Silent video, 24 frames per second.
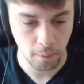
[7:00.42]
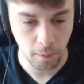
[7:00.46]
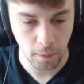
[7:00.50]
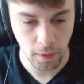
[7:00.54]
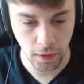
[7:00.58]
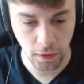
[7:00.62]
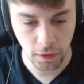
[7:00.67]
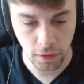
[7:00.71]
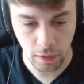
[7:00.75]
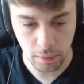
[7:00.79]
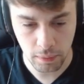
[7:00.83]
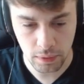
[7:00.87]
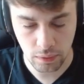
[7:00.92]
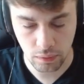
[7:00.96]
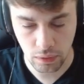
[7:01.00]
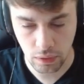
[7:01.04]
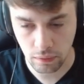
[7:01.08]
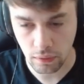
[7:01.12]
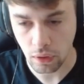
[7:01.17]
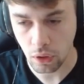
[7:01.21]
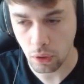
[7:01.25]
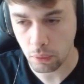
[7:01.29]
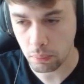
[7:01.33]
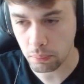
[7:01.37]
in terms of
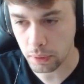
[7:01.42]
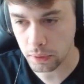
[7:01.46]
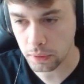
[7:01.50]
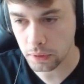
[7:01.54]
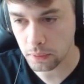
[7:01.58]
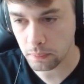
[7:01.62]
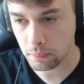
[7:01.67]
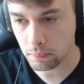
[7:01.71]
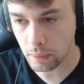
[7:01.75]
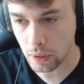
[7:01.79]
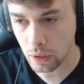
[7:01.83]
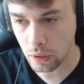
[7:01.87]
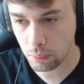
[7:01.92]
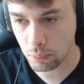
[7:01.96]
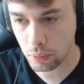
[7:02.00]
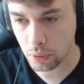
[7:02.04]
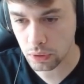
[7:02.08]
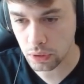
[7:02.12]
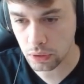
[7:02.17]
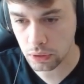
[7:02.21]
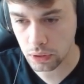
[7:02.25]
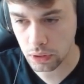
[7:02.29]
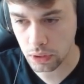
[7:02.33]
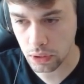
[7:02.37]
development. My
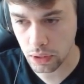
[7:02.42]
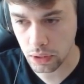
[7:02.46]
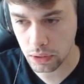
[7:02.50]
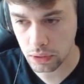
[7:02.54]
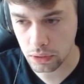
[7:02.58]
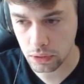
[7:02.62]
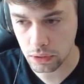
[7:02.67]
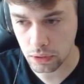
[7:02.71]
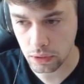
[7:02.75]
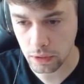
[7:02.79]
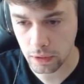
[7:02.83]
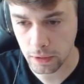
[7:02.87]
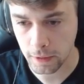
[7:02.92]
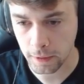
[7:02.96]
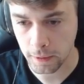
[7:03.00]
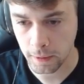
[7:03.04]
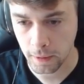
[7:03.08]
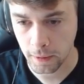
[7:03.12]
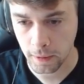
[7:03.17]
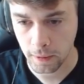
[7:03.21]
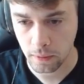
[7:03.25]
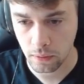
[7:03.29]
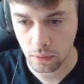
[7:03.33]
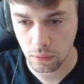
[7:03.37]
opponent had a
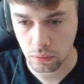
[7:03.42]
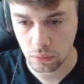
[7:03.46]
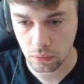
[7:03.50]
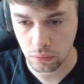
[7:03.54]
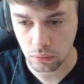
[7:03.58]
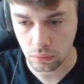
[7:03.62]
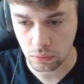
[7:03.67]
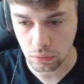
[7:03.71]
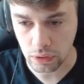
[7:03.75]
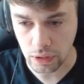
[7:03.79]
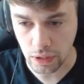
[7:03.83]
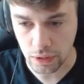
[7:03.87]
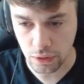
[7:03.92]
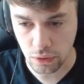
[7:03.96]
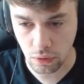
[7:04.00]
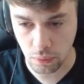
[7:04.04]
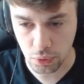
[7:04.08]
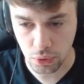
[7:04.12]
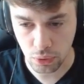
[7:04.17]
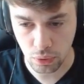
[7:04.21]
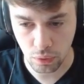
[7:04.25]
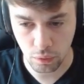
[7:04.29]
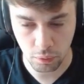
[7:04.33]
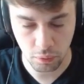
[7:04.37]
nice
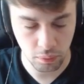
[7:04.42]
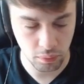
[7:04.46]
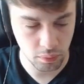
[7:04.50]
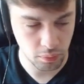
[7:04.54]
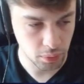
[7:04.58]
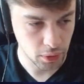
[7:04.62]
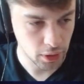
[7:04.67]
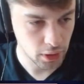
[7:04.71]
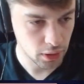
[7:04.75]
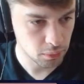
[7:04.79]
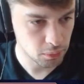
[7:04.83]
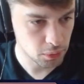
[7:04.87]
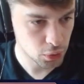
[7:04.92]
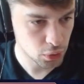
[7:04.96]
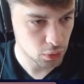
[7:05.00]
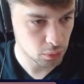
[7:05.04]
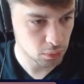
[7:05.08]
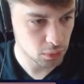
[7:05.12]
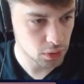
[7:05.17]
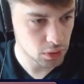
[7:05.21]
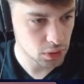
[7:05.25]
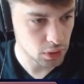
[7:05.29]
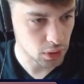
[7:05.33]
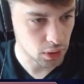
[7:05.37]
option of playing
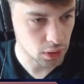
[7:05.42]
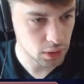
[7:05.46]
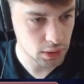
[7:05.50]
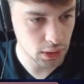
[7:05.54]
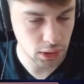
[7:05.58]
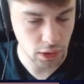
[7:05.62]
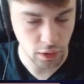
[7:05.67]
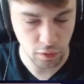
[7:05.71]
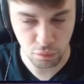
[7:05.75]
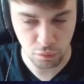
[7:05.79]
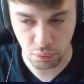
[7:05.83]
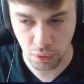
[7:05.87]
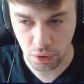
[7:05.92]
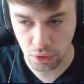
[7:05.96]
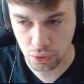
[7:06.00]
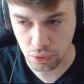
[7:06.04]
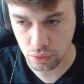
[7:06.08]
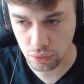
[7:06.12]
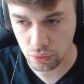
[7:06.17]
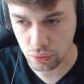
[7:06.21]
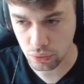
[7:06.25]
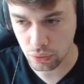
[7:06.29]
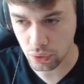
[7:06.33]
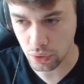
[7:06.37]
bishop d6 that I've
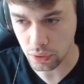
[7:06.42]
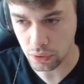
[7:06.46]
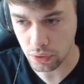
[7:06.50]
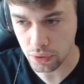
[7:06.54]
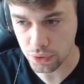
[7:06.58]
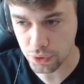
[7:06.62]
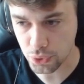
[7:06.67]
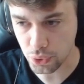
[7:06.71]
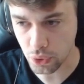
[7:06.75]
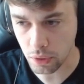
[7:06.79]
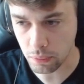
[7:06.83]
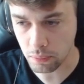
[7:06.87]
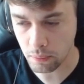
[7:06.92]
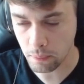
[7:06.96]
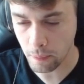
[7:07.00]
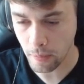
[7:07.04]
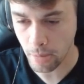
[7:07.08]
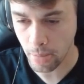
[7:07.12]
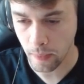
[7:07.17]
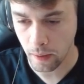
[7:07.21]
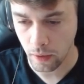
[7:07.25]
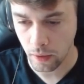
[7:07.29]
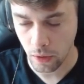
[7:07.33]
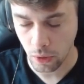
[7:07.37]
mentioned during the stream,
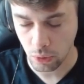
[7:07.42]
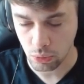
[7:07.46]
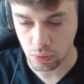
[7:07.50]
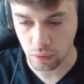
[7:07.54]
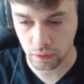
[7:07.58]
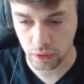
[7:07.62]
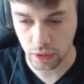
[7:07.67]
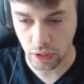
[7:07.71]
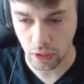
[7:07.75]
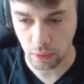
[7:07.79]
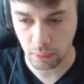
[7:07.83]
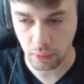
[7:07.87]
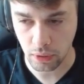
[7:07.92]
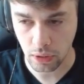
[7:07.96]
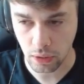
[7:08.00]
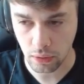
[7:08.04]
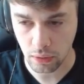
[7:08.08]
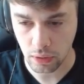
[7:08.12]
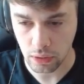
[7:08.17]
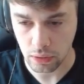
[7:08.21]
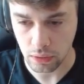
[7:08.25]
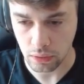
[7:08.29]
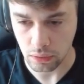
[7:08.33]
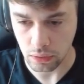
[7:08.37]
with
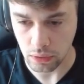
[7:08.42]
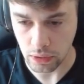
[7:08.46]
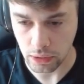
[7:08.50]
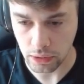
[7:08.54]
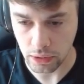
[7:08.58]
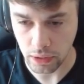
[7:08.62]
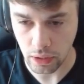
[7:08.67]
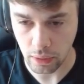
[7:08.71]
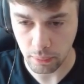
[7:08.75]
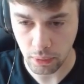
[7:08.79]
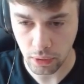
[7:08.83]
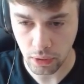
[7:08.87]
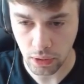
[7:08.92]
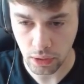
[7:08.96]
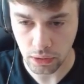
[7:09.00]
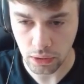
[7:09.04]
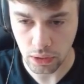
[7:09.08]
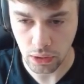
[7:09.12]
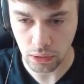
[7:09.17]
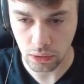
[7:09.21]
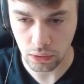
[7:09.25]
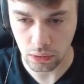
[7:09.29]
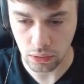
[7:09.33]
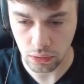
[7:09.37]
the idea being
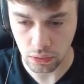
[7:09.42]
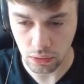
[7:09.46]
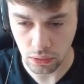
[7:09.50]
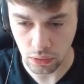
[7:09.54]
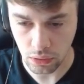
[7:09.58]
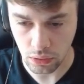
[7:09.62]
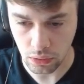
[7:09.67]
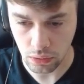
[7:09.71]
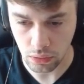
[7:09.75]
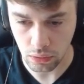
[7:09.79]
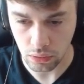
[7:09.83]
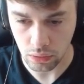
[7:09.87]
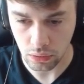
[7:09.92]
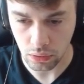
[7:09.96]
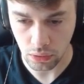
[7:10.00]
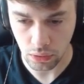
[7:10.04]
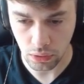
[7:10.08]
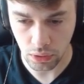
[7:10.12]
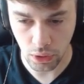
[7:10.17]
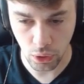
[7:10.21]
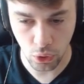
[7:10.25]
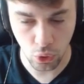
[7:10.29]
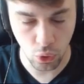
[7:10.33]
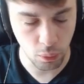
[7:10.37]
that
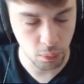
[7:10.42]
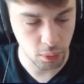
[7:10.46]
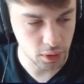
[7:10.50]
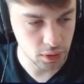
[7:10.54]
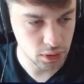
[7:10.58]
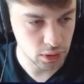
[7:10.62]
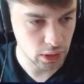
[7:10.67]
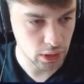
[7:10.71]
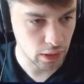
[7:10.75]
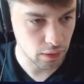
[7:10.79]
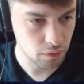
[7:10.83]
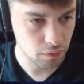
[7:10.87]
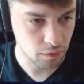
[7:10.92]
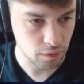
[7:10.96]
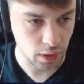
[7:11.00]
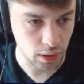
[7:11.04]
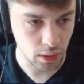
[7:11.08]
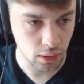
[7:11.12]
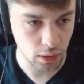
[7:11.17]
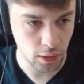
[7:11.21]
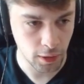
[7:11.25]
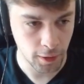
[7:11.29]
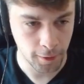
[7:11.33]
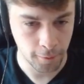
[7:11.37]
he opens the
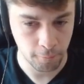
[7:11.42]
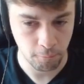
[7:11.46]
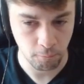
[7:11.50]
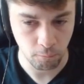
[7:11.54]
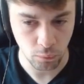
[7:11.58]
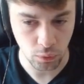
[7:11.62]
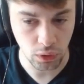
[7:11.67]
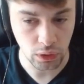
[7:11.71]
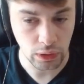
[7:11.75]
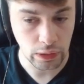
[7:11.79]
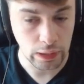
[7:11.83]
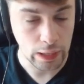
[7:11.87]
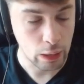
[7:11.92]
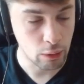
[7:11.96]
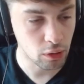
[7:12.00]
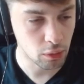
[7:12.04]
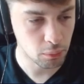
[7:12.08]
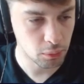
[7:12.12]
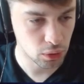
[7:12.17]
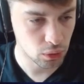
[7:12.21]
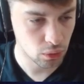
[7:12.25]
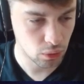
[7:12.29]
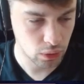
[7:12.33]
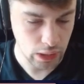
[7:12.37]
f-file, not allowing
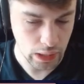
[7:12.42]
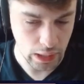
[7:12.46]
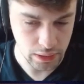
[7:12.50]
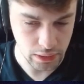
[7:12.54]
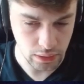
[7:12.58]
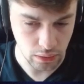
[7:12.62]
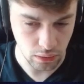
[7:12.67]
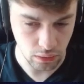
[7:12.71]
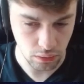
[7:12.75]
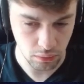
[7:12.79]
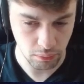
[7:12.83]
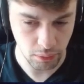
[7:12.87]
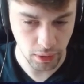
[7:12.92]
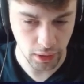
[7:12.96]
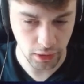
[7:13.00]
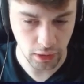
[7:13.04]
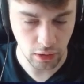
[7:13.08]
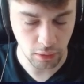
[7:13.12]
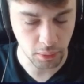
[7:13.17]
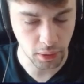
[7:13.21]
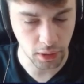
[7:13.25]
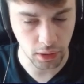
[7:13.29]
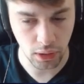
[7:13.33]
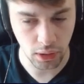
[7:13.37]
me to castle,
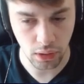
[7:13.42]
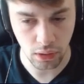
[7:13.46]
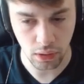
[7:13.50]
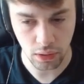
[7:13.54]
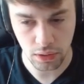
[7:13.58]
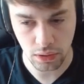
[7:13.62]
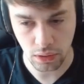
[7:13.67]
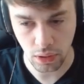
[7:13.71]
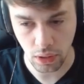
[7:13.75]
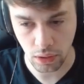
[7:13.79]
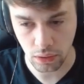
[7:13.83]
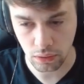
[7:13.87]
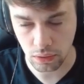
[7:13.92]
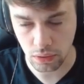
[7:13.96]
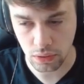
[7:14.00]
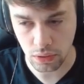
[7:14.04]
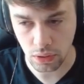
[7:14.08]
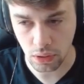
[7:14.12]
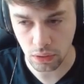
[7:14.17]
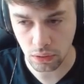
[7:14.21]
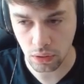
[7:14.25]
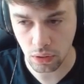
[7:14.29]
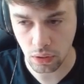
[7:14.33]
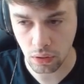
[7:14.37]
making my king stay in the
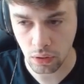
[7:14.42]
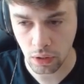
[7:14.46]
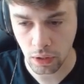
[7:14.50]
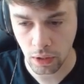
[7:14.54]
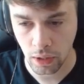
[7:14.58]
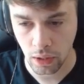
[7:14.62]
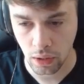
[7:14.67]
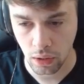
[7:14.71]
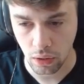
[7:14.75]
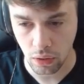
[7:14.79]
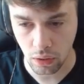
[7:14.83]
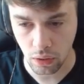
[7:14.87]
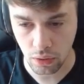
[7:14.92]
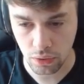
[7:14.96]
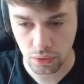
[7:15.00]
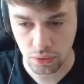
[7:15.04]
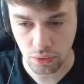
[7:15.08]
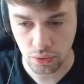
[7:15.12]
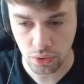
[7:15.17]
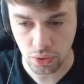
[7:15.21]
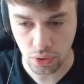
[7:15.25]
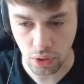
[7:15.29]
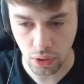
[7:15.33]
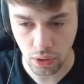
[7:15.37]
center,
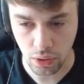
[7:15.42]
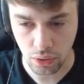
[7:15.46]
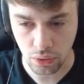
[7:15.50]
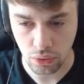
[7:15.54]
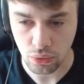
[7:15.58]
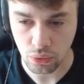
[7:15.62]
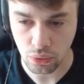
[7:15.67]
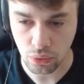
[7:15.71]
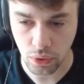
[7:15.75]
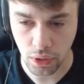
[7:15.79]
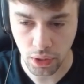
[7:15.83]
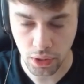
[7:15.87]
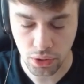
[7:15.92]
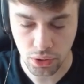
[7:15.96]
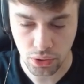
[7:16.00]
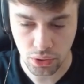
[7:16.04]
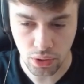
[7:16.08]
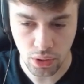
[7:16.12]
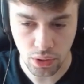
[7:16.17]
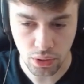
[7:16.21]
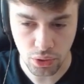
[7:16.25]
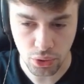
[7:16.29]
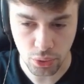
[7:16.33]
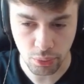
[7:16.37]
also trying to
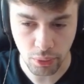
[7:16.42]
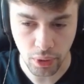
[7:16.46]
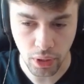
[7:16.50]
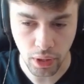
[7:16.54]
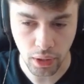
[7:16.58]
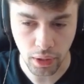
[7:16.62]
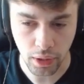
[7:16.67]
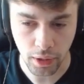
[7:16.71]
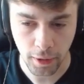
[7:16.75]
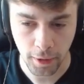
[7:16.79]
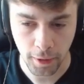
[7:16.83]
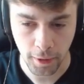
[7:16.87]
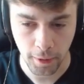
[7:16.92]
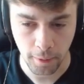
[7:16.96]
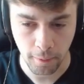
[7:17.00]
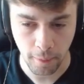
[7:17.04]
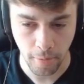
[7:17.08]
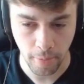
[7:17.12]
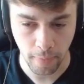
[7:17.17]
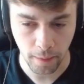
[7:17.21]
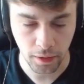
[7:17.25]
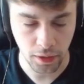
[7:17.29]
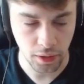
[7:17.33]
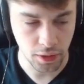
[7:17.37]
exchange my
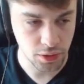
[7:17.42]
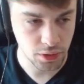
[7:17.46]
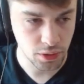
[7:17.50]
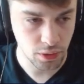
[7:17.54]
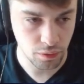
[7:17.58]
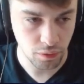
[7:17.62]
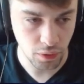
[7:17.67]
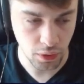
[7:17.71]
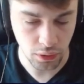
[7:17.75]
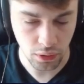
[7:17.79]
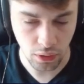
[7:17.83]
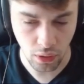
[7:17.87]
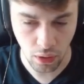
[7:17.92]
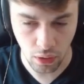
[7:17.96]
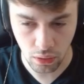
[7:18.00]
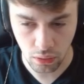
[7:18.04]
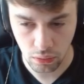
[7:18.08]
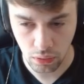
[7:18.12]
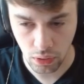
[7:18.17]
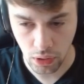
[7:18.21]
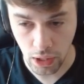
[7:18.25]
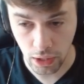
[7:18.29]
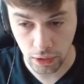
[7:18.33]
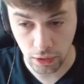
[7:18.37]
king's defender,
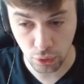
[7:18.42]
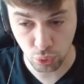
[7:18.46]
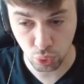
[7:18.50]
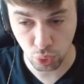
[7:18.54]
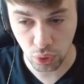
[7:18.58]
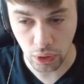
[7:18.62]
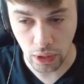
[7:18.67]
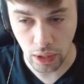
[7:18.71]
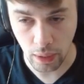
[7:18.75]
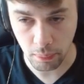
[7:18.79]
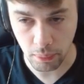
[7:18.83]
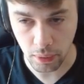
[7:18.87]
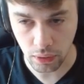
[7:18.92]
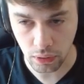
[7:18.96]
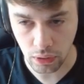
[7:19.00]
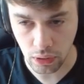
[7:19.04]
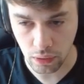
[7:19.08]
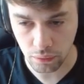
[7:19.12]
and it would happen.